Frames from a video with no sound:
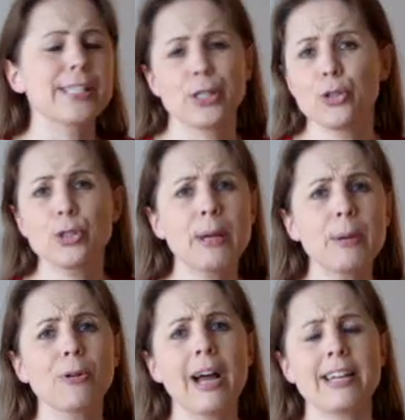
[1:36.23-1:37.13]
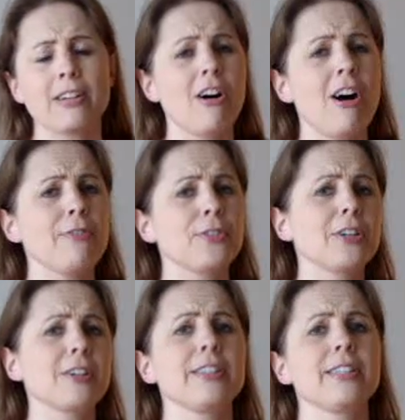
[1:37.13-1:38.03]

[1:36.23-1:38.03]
Is a newspaper ad an offer?